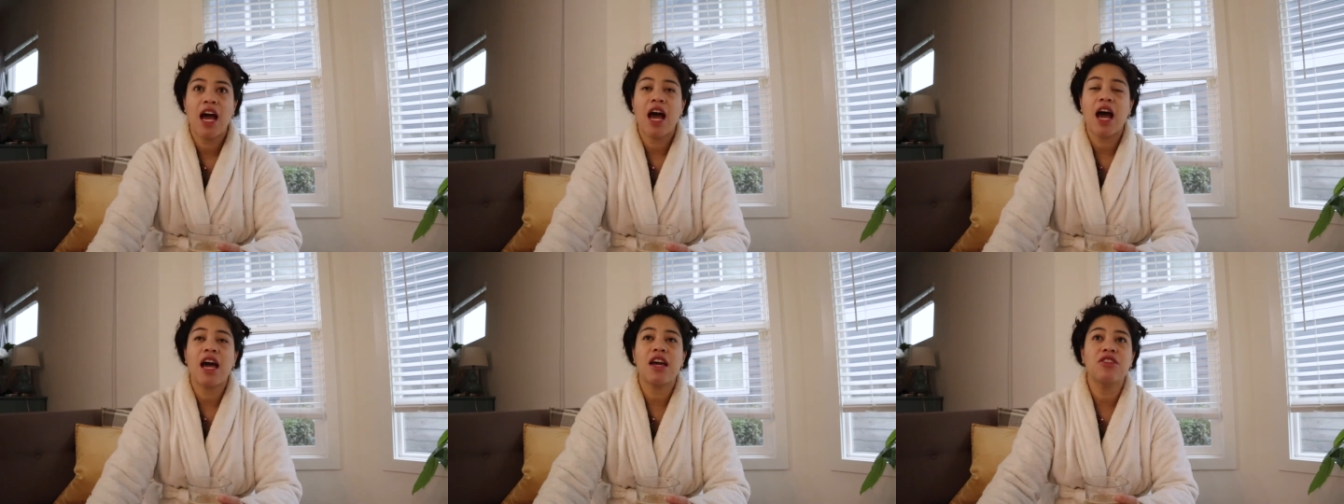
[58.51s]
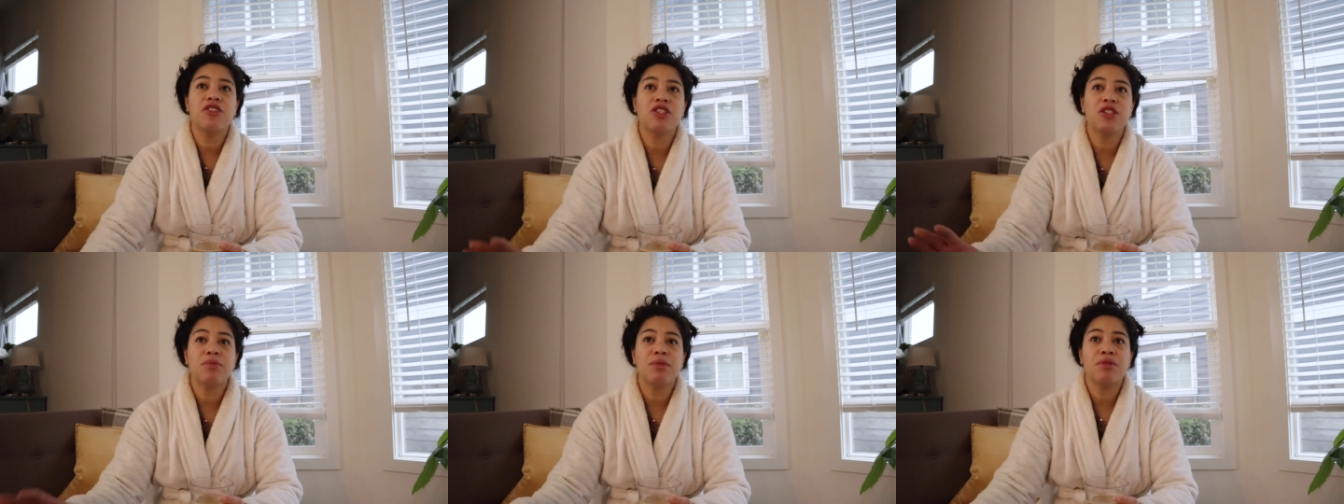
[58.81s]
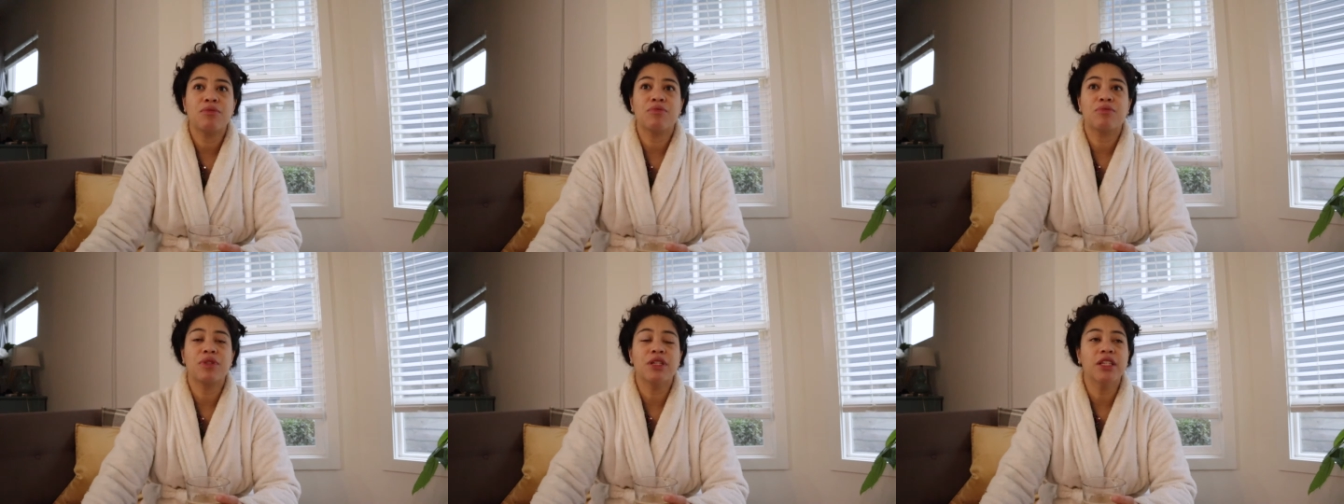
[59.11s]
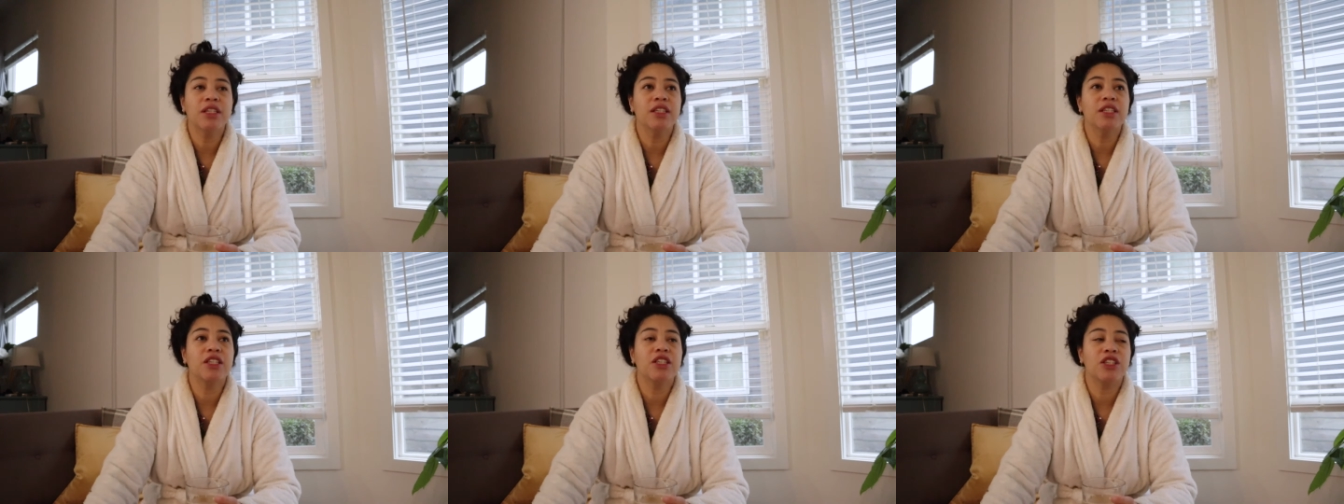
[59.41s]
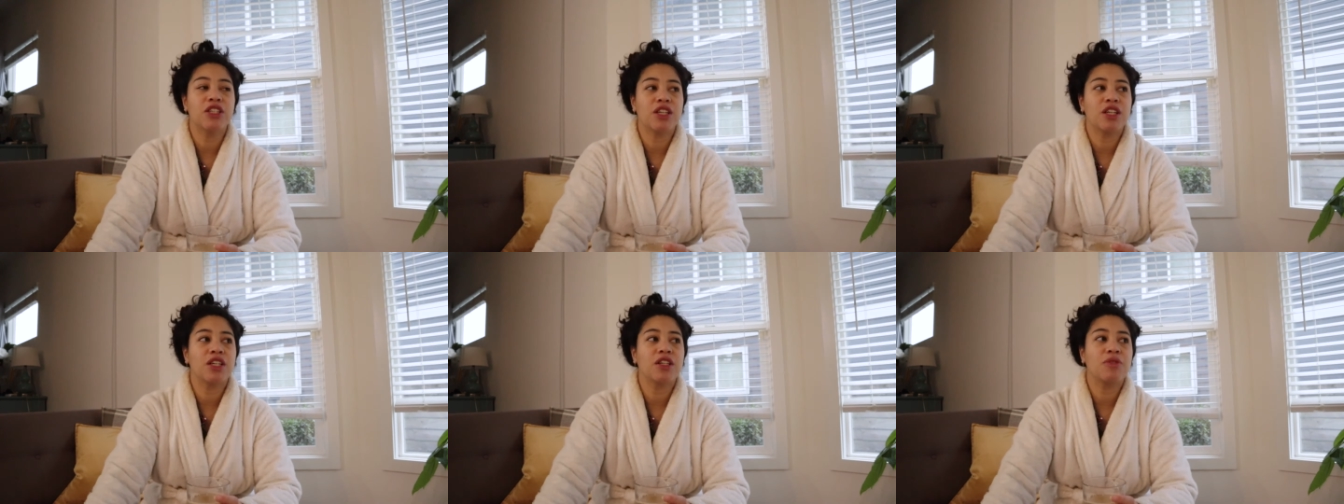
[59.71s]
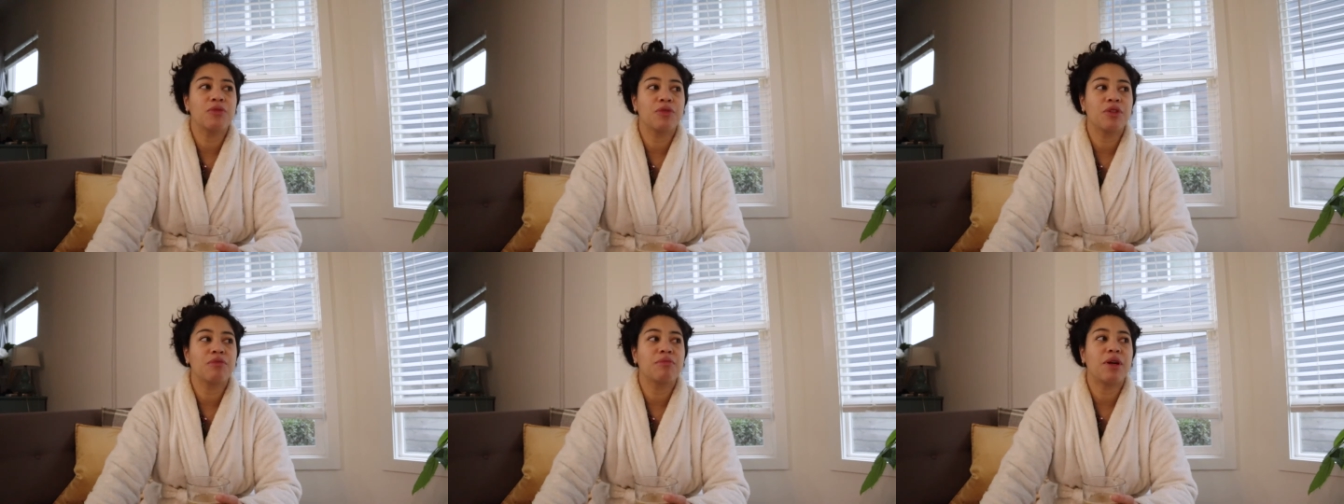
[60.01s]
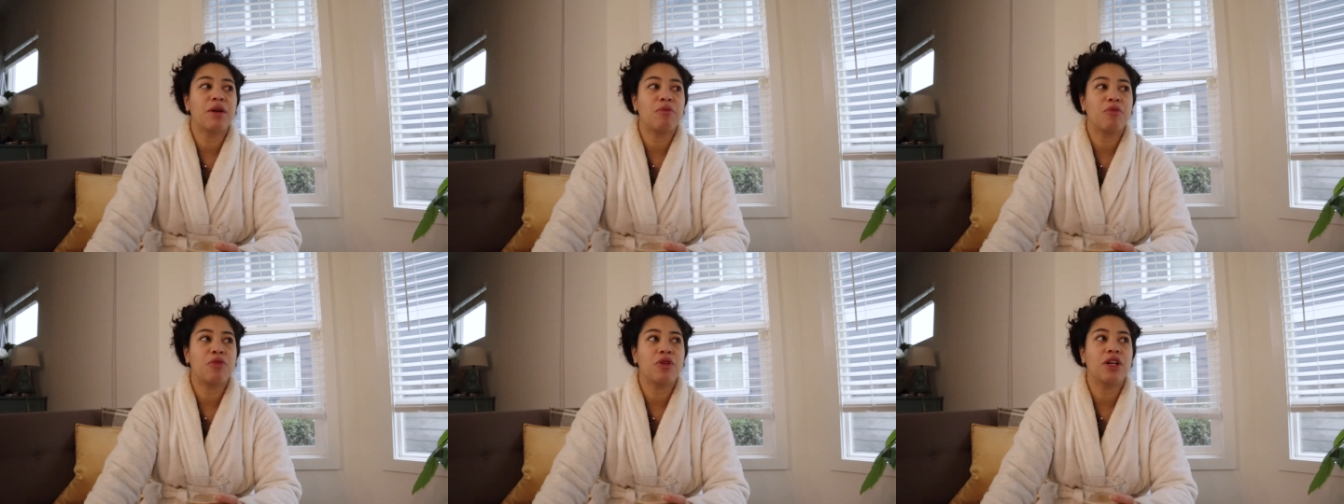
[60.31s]
I used to be really good with
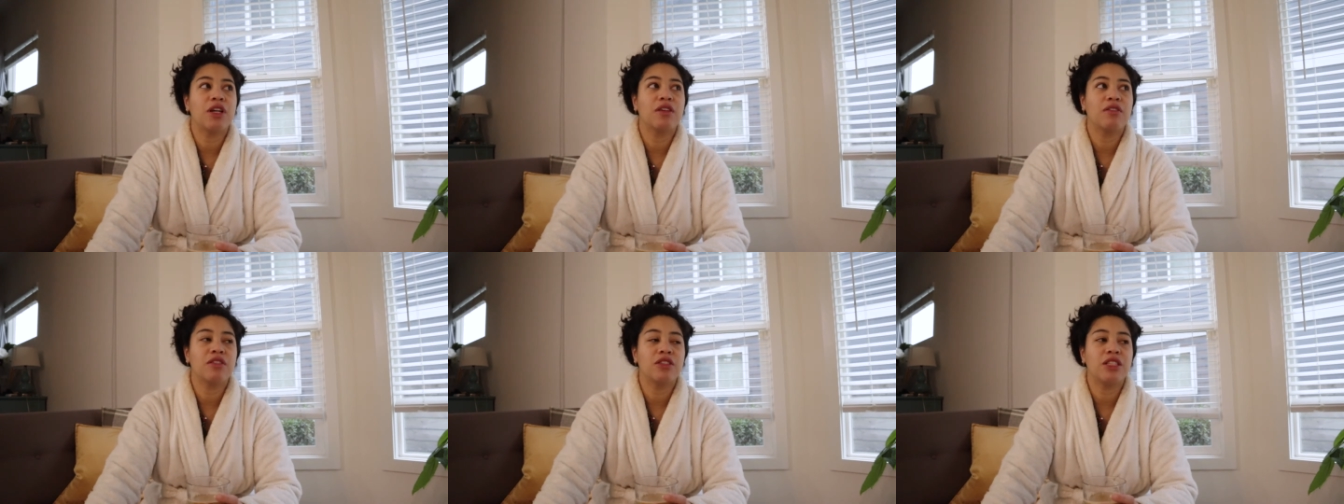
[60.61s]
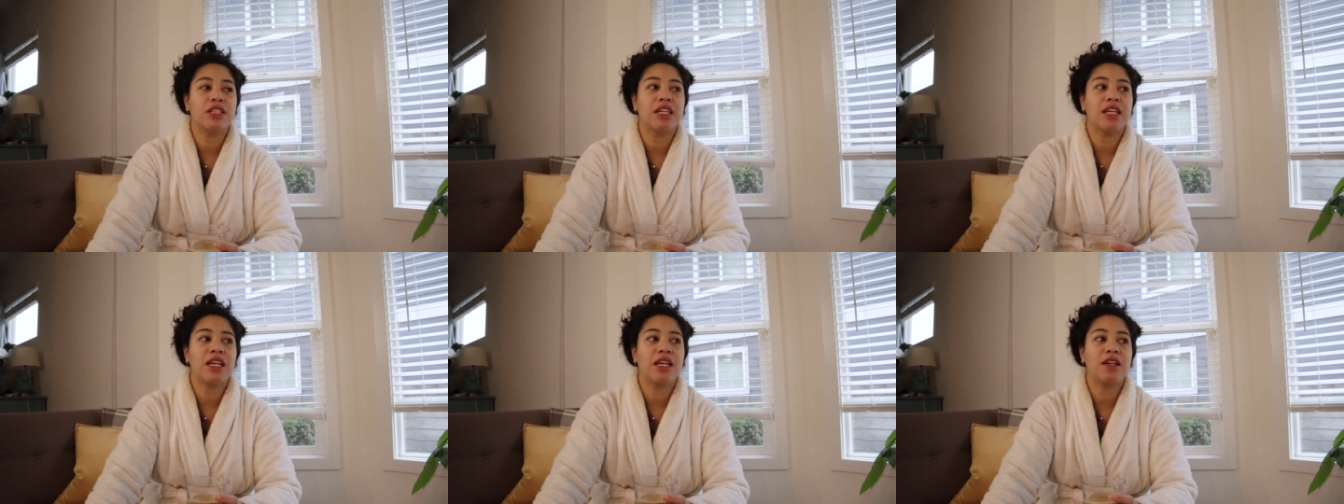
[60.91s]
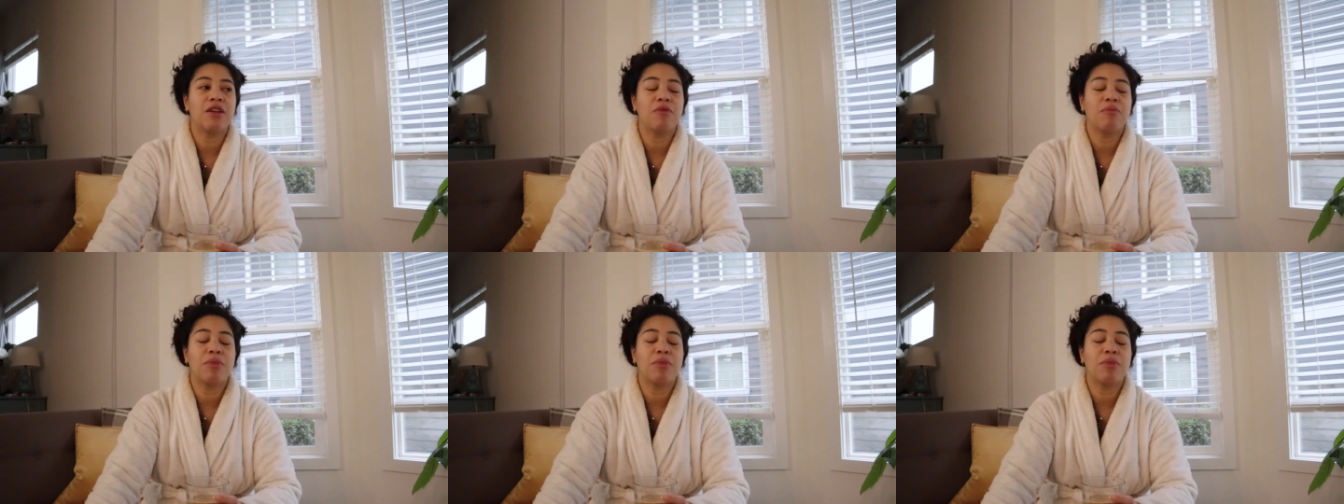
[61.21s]
my morning routine,